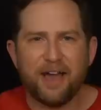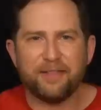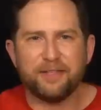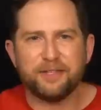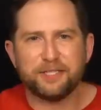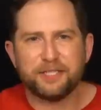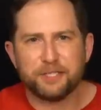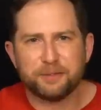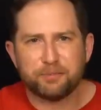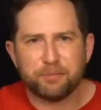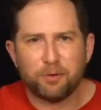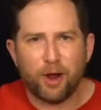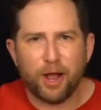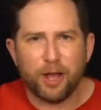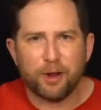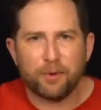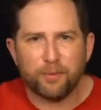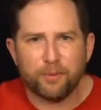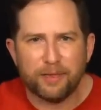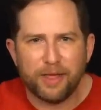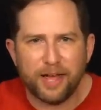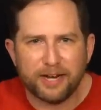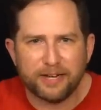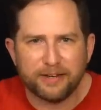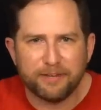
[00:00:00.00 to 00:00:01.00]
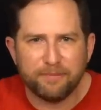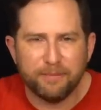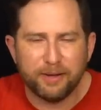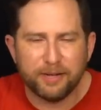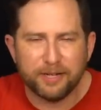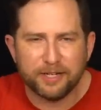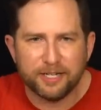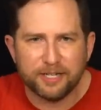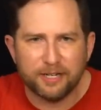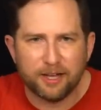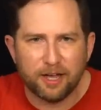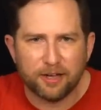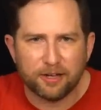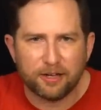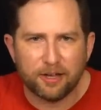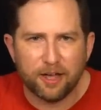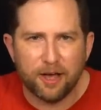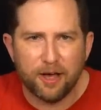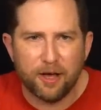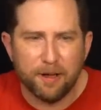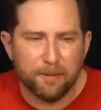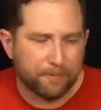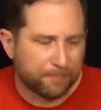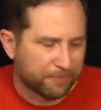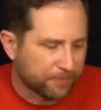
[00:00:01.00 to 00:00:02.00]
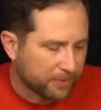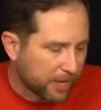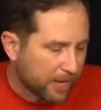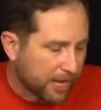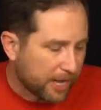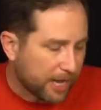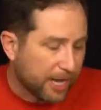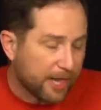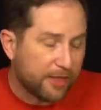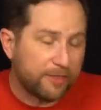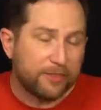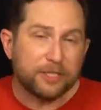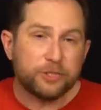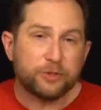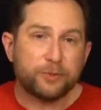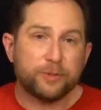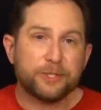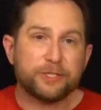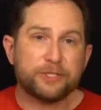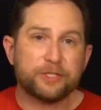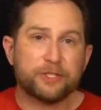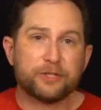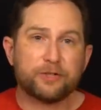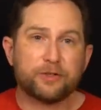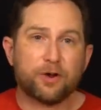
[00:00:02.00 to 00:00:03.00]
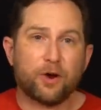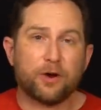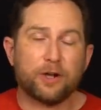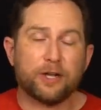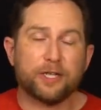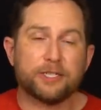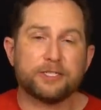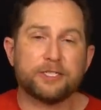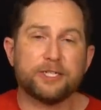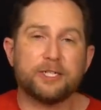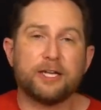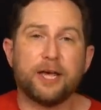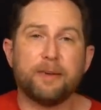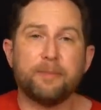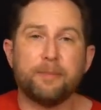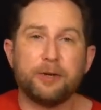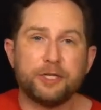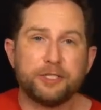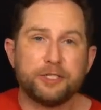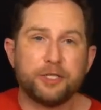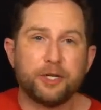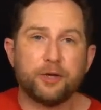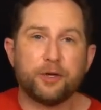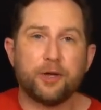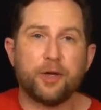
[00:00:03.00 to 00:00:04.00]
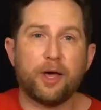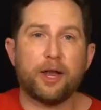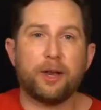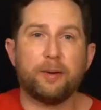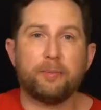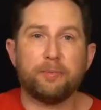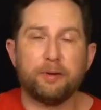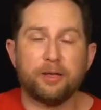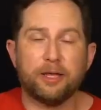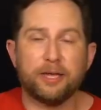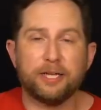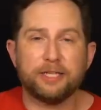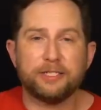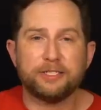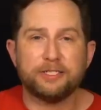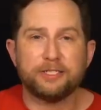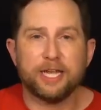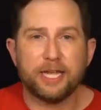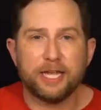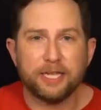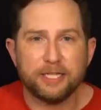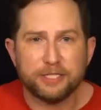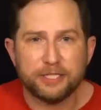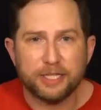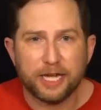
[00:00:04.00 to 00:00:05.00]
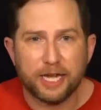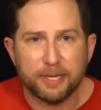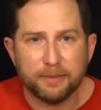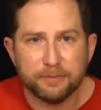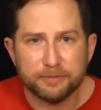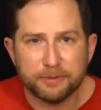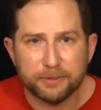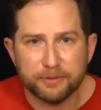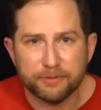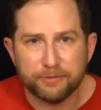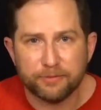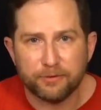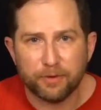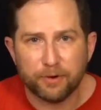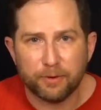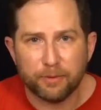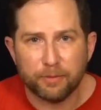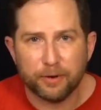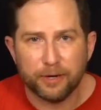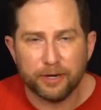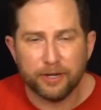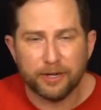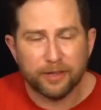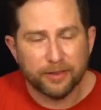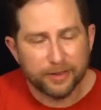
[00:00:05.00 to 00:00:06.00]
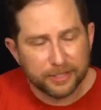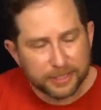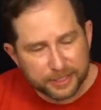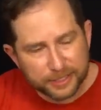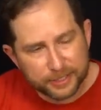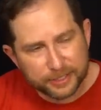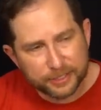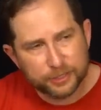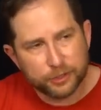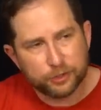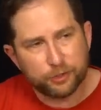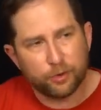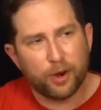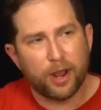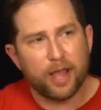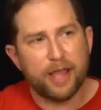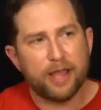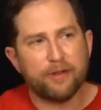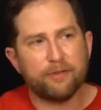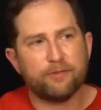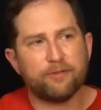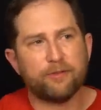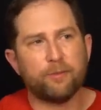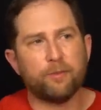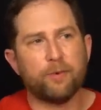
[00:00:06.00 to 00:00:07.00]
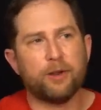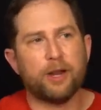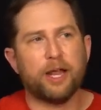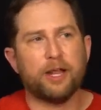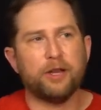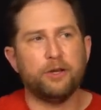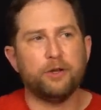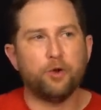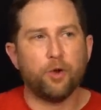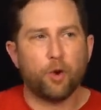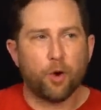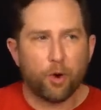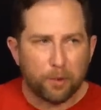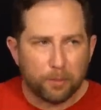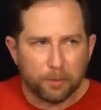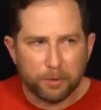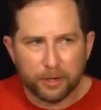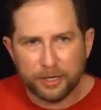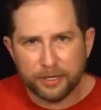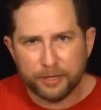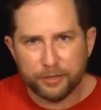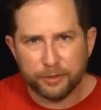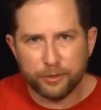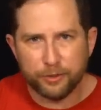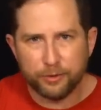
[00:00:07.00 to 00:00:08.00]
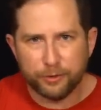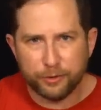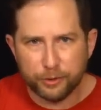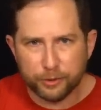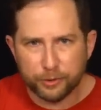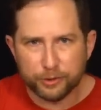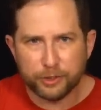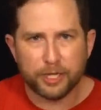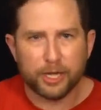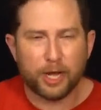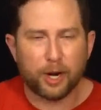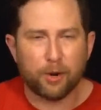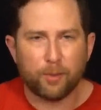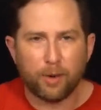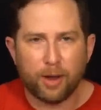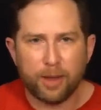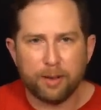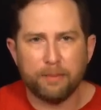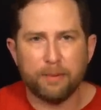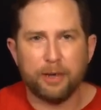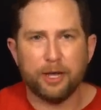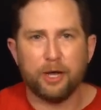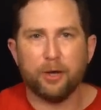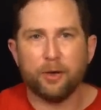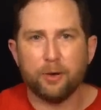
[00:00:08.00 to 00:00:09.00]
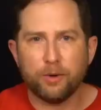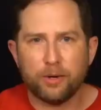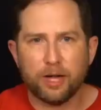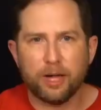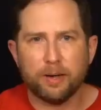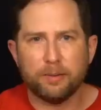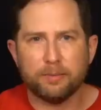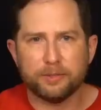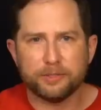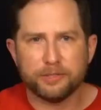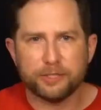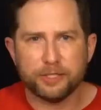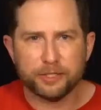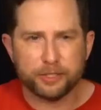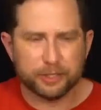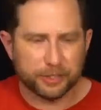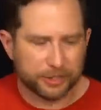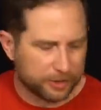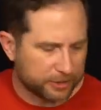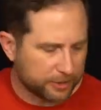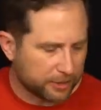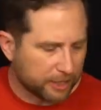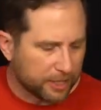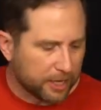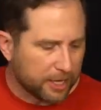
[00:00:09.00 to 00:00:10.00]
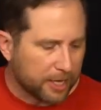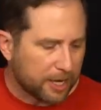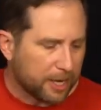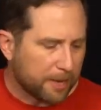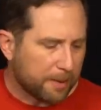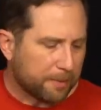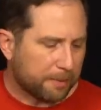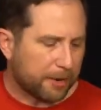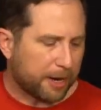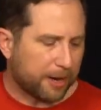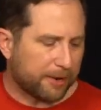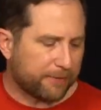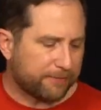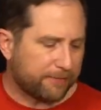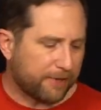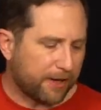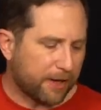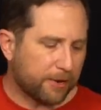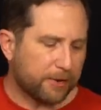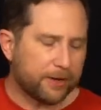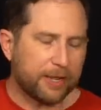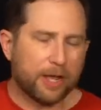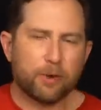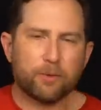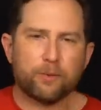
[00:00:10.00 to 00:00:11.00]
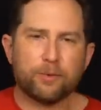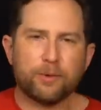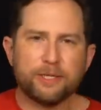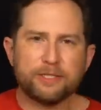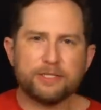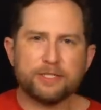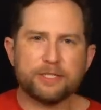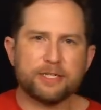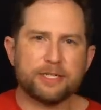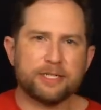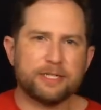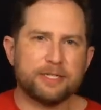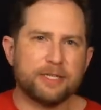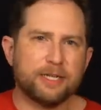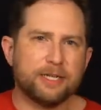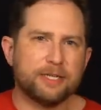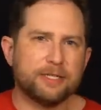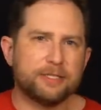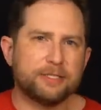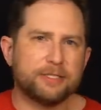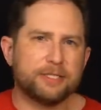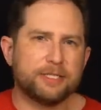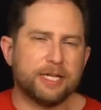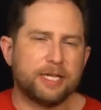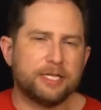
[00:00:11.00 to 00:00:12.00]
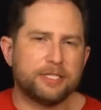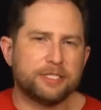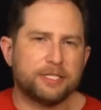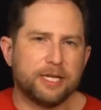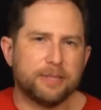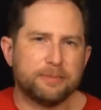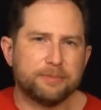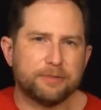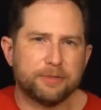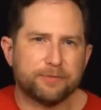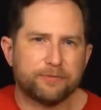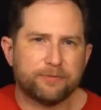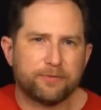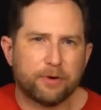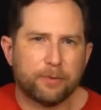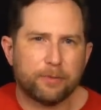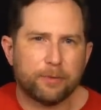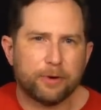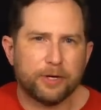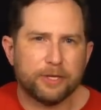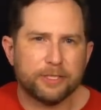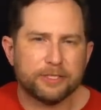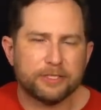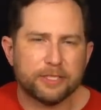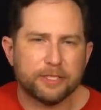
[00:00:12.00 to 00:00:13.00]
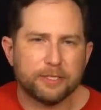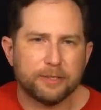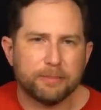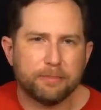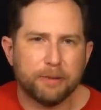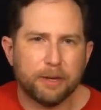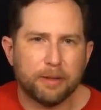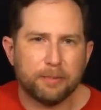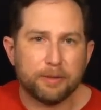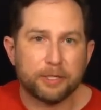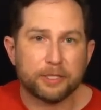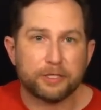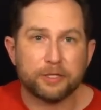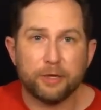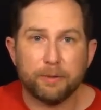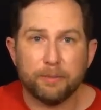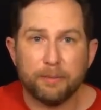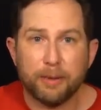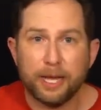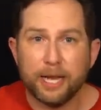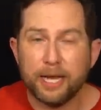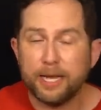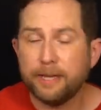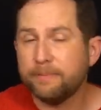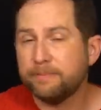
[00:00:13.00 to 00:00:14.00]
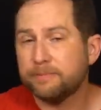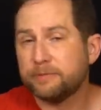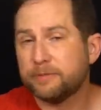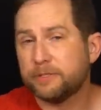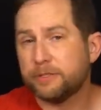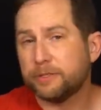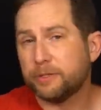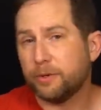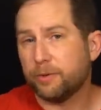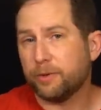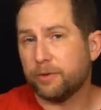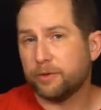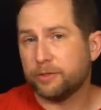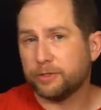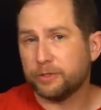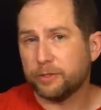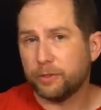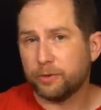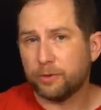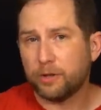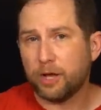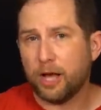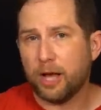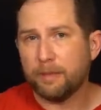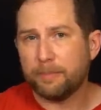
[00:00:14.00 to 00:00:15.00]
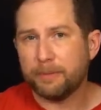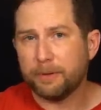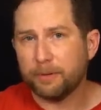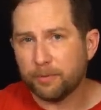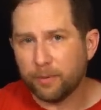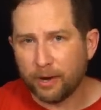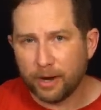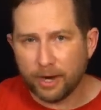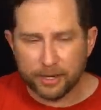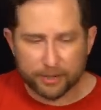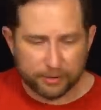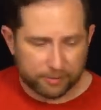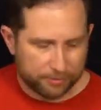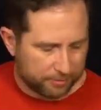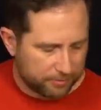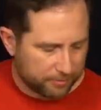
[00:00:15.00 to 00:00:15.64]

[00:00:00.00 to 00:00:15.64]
this is Brian with ActiveMelody.com. In this week's guitar lesson, I'm going to show you how to play St. James Infirmary. Now this is straying from what I normally do. Usually I write my own compositions, but I found out recently that St. James Infirmary is in the public domain, so there's no copyright